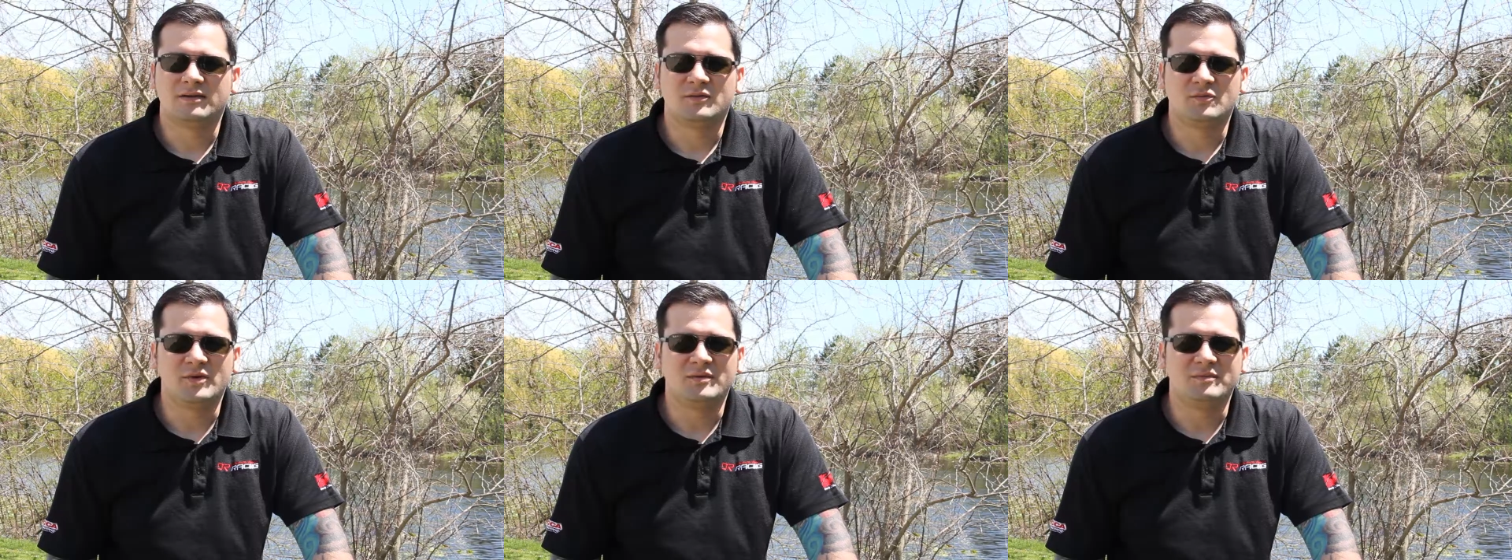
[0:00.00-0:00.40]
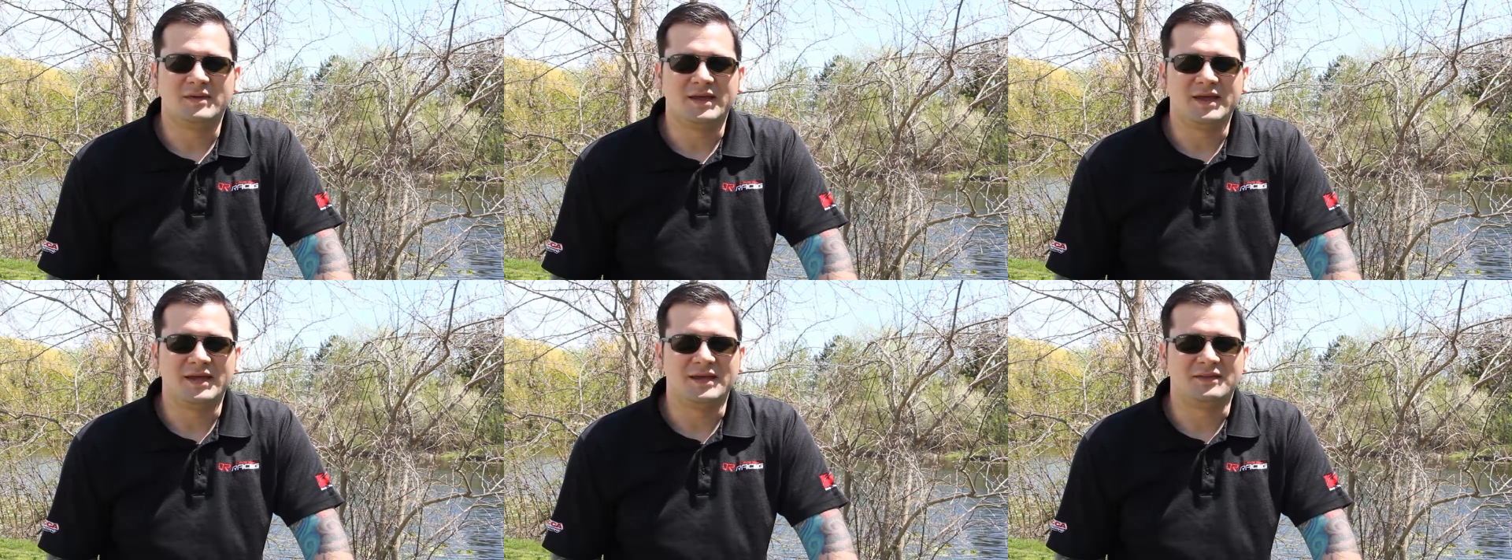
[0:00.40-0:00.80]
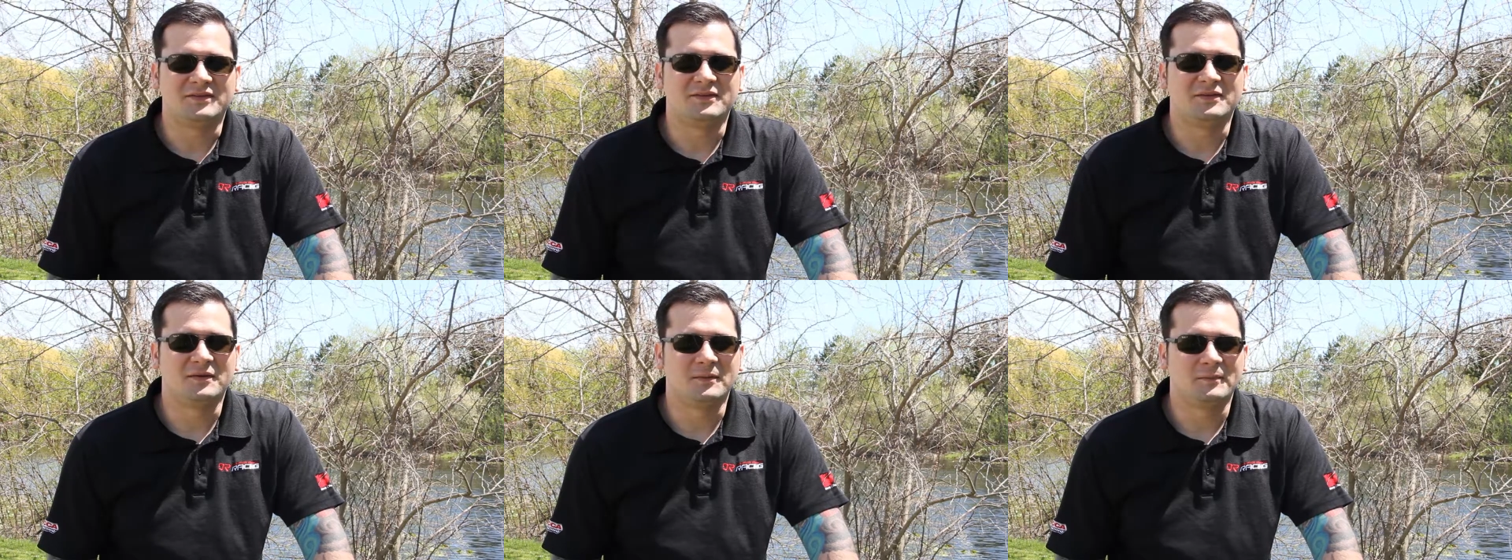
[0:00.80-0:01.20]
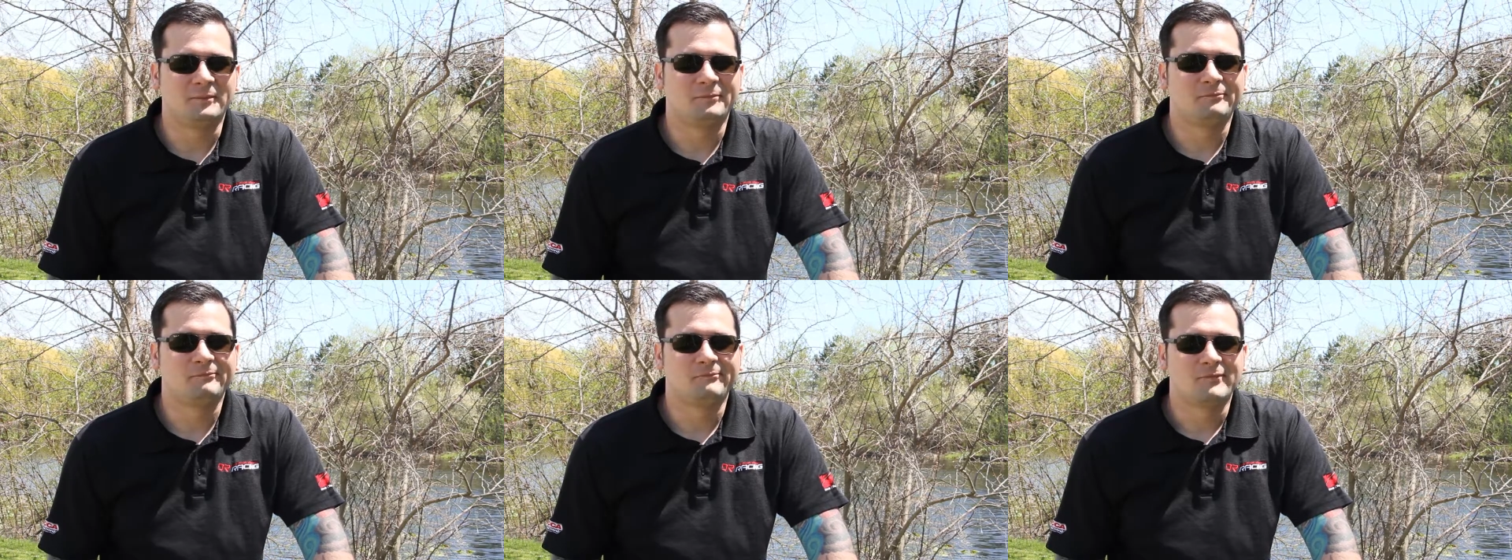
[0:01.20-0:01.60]
did we meet?
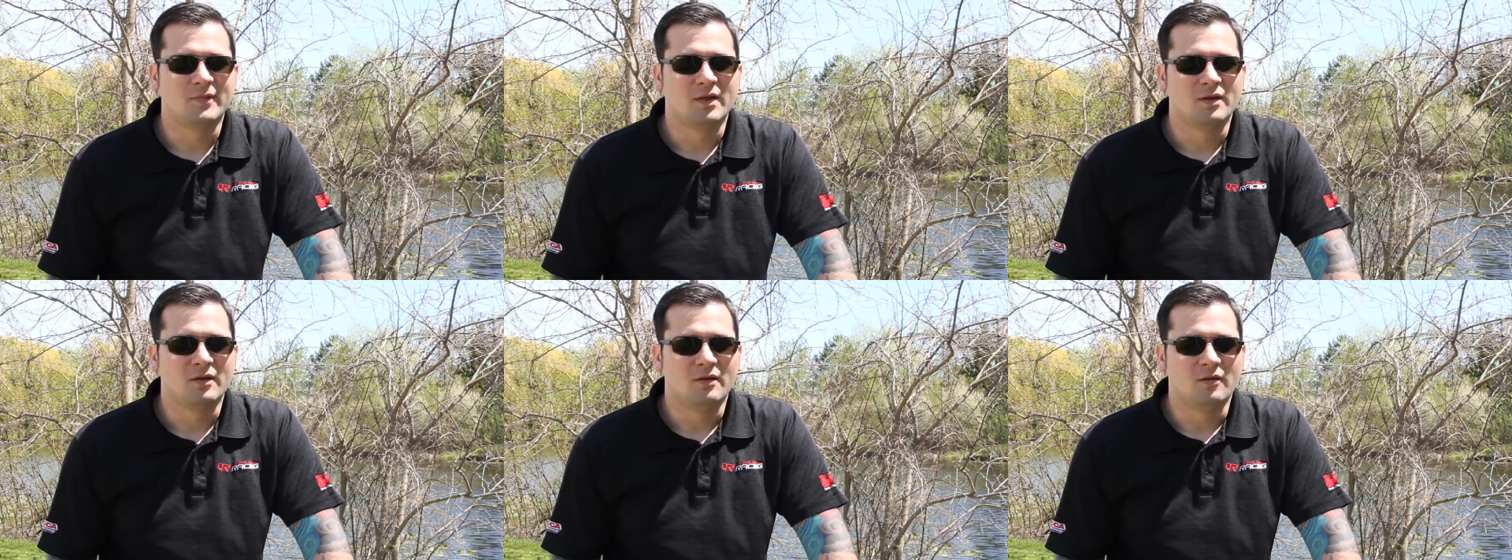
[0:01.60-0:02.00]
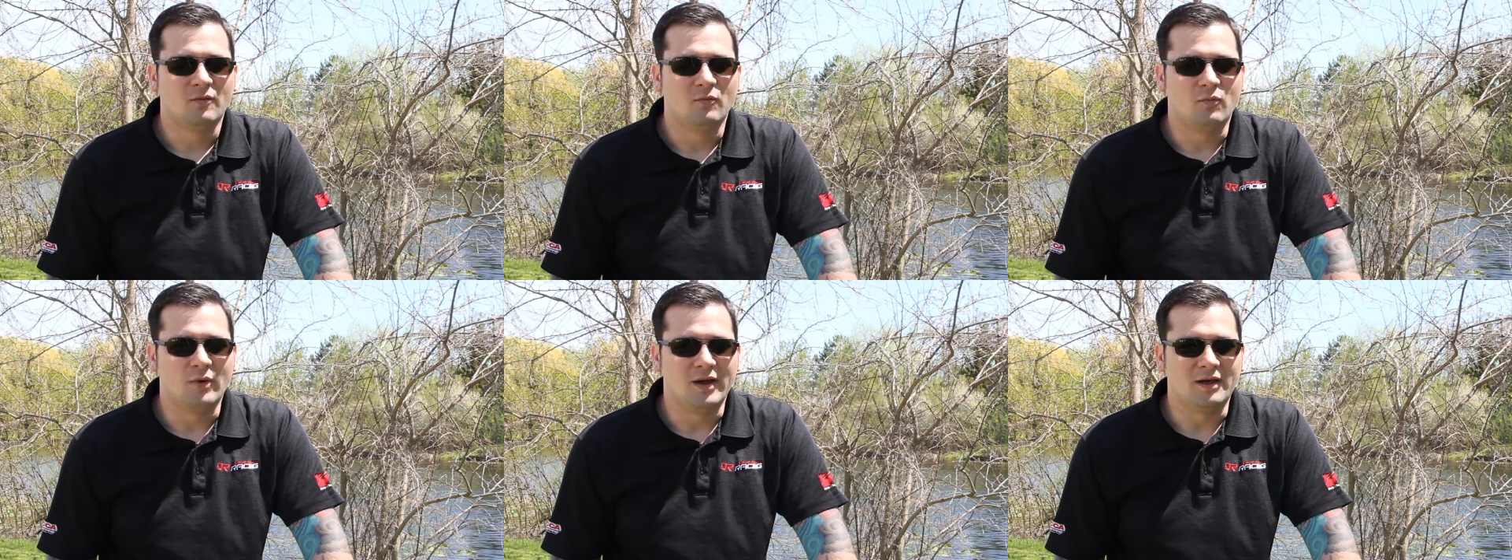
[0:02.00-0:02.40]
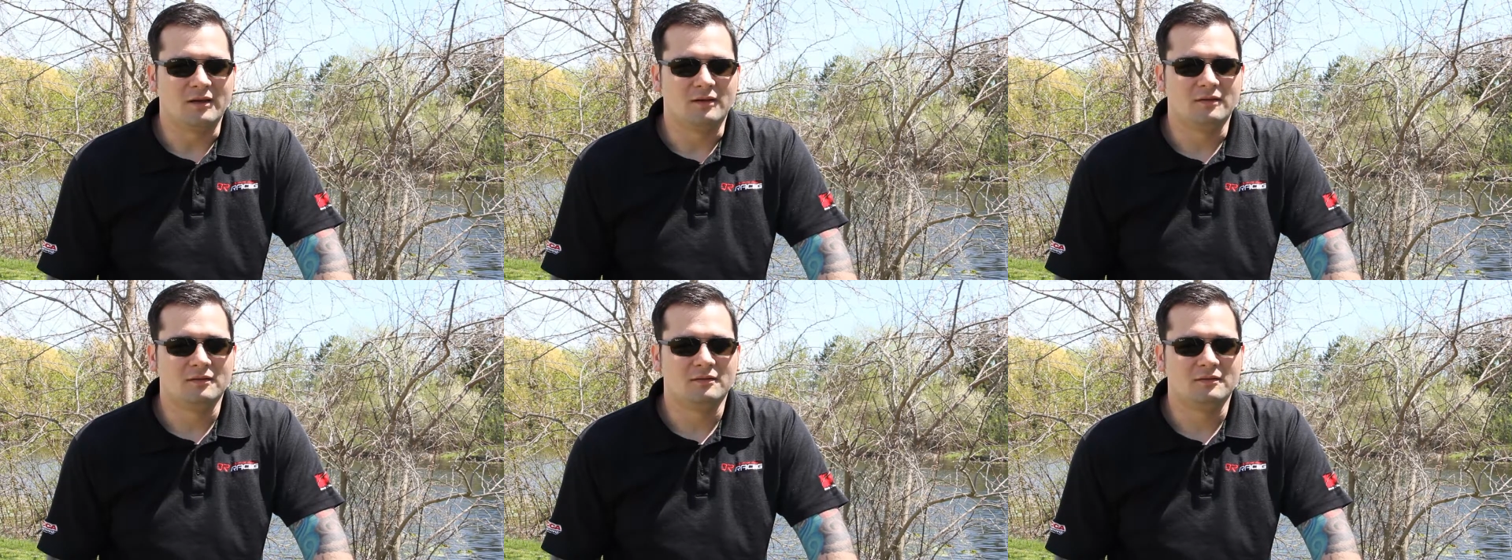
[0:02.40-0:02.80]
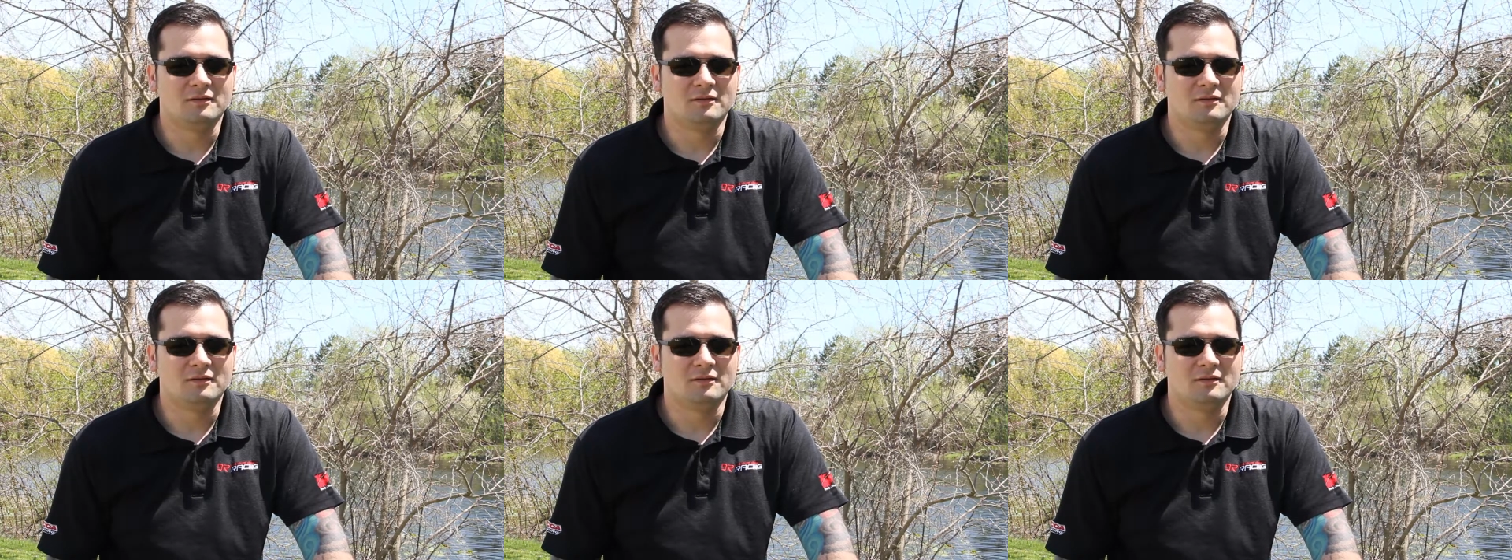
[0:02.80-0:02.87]
Well,